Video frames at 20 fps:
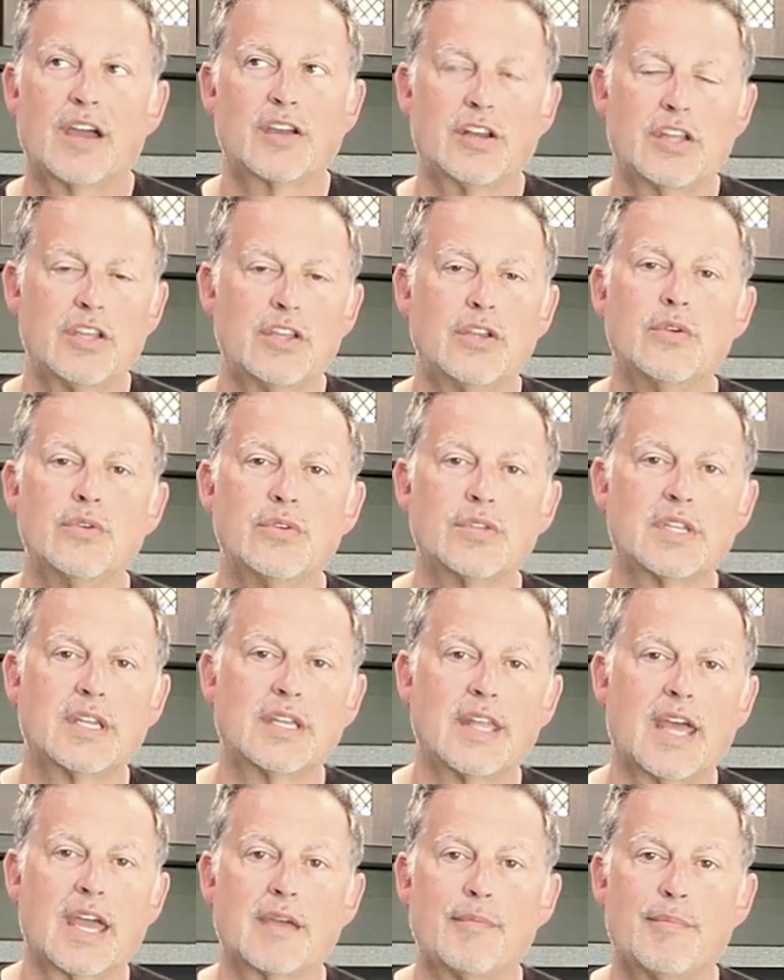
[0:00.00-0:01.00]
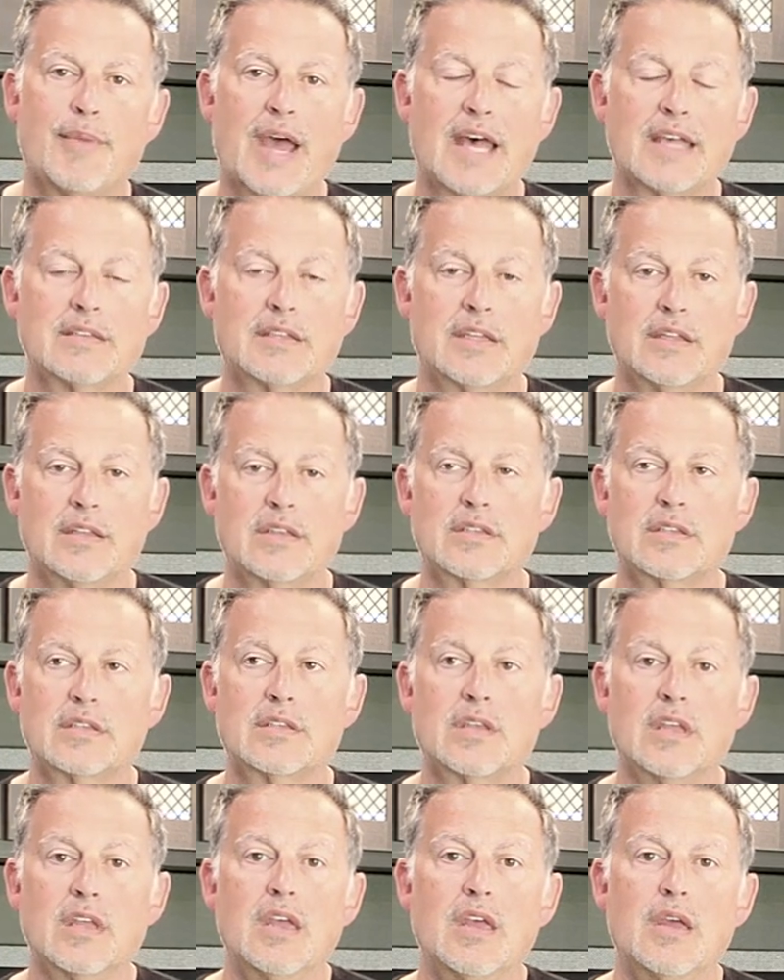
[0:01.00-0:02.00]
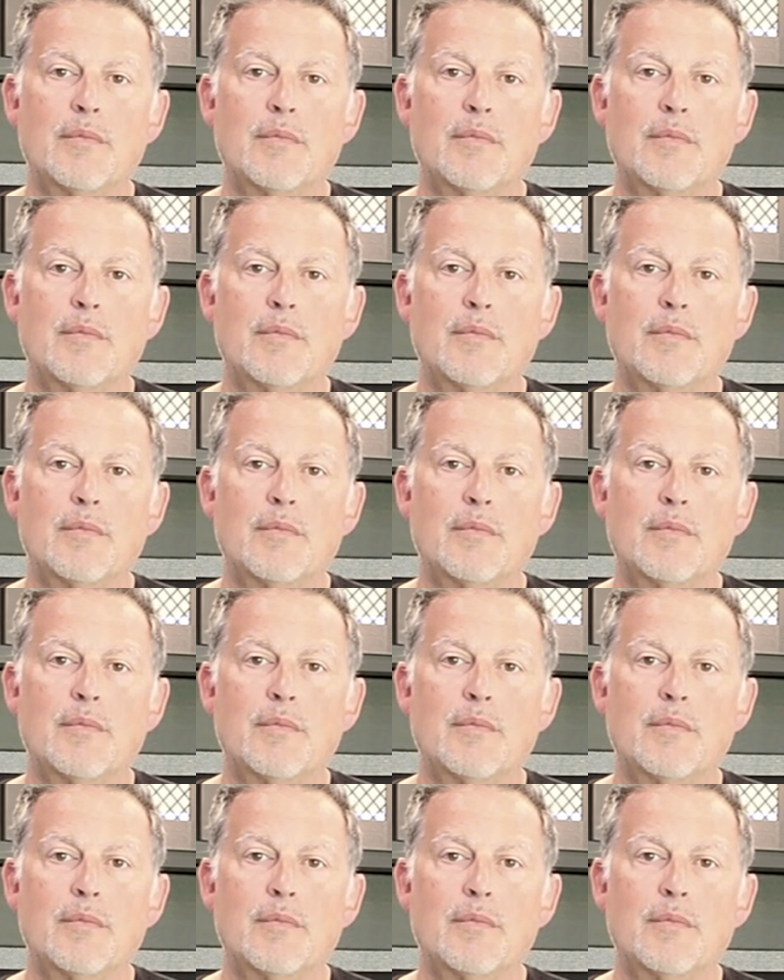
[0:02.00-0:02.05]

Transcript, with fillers: use it in that capacity. This is